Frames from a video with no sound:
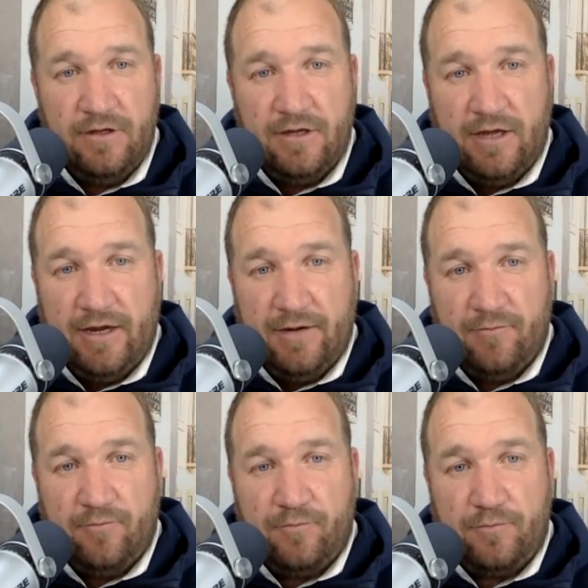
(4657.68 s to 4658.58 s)
And
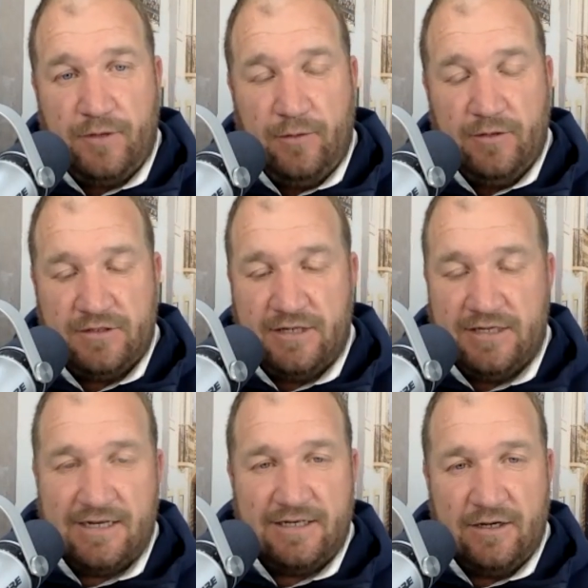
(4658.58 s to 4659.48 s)
he was
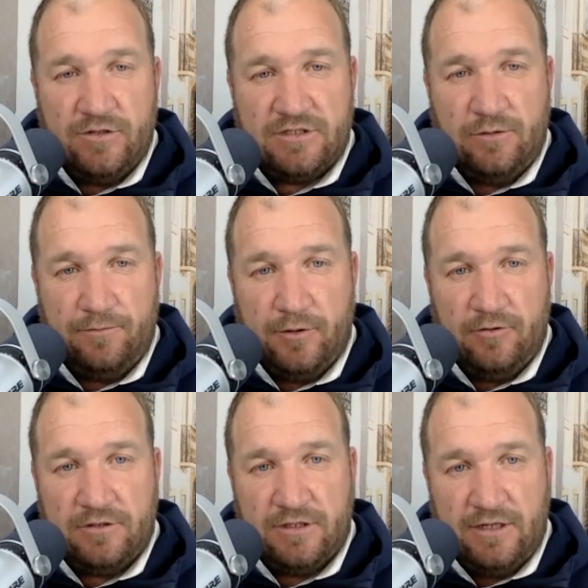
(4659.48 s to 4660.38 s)
his idea was to
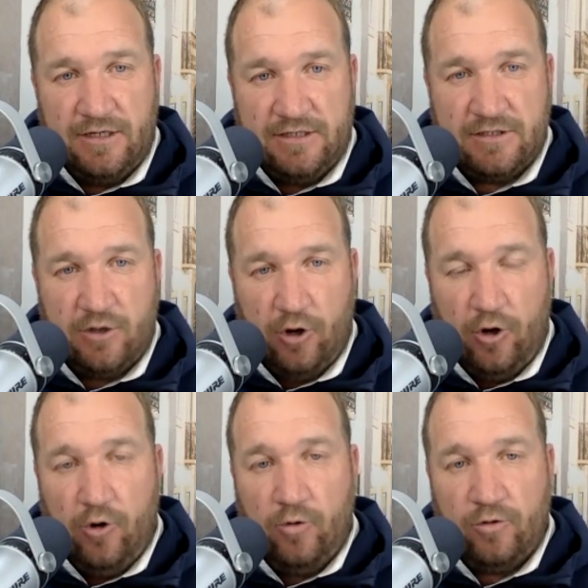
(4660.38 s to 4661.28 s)
build his
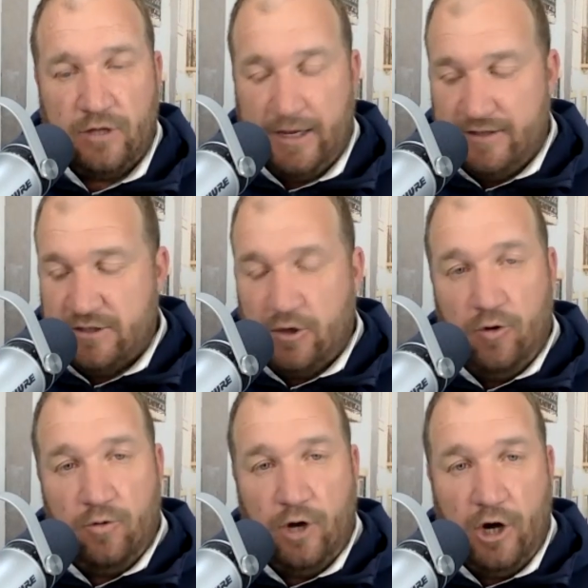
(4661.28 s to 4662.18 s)
whole like this
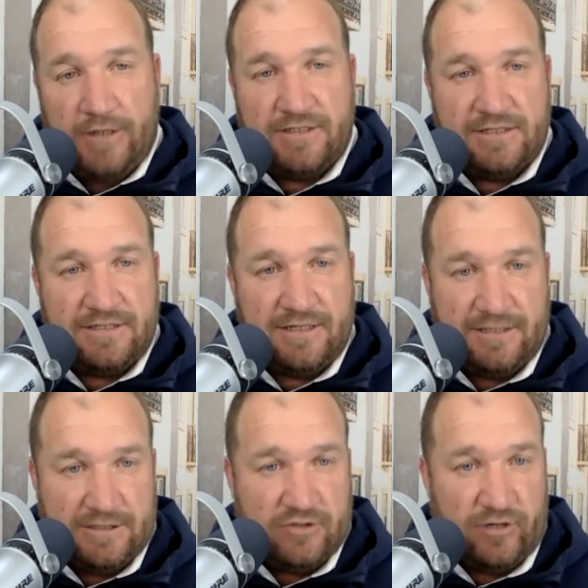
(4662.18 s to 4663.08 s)
whole artistic
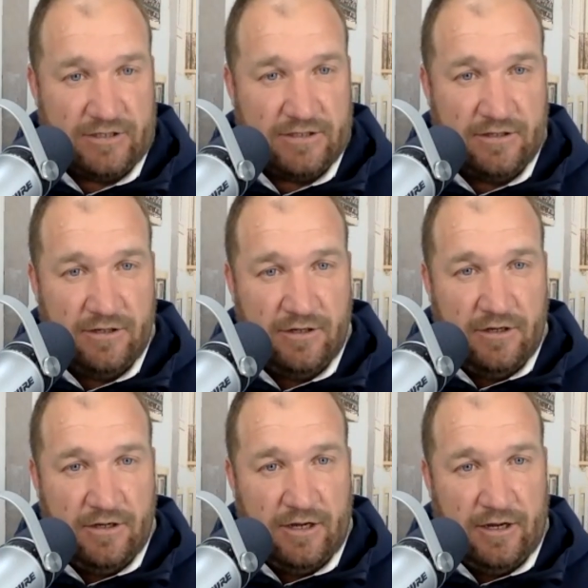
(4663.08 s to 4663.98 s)
district
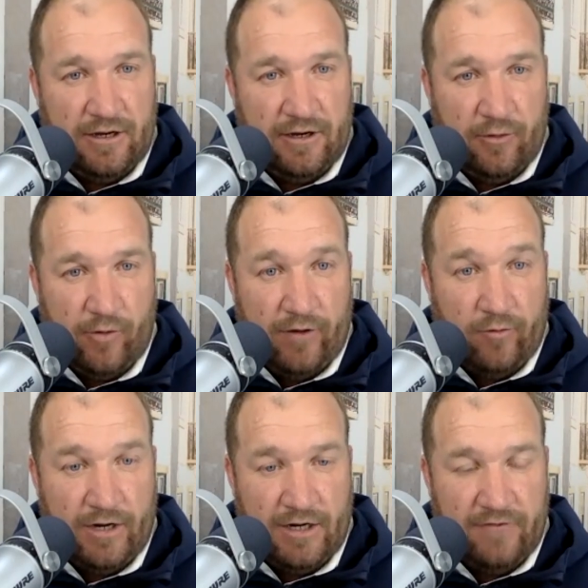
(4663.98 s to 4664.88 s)
uh, around
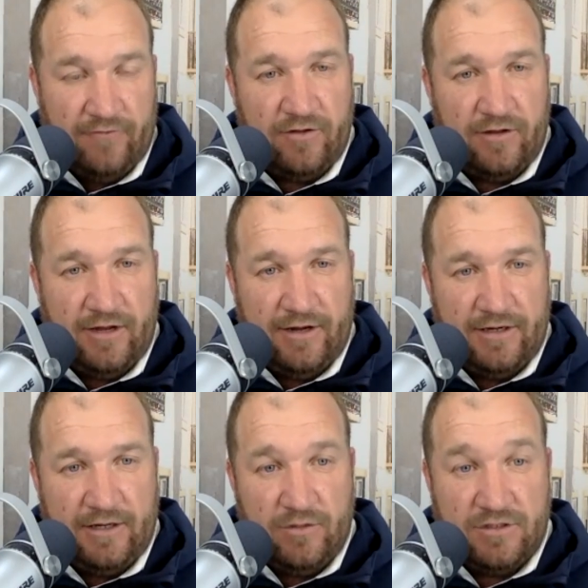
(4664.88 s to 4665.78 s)
where he lived, and
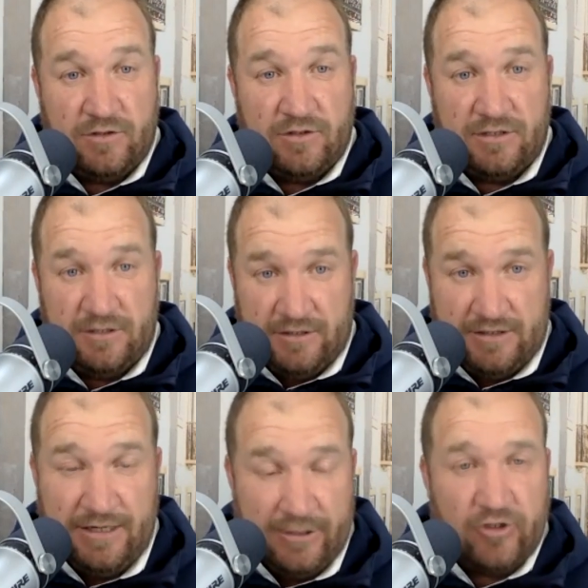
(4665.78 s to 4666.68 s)
he was
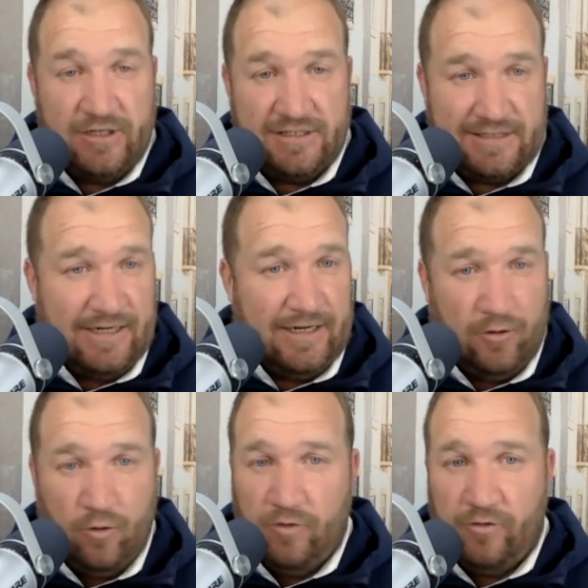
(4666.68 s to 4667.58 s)
literally stealing
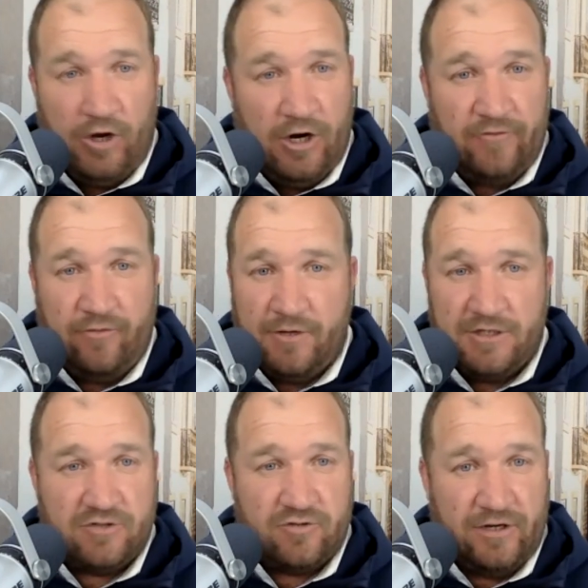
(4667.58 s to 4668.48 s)
all of the art from
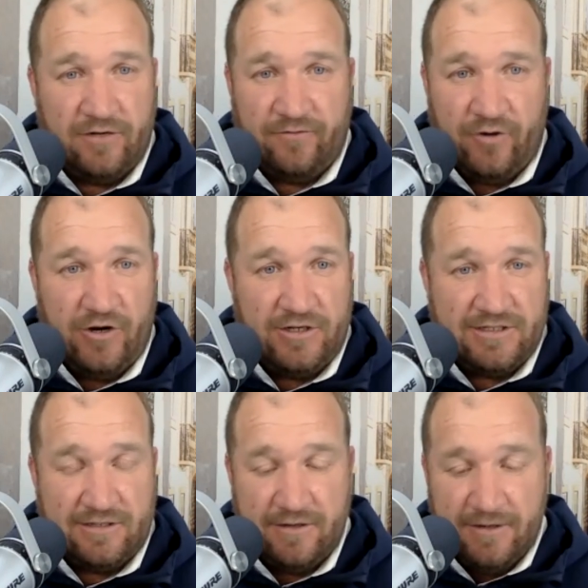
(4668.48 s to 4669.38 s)
Austria and France, and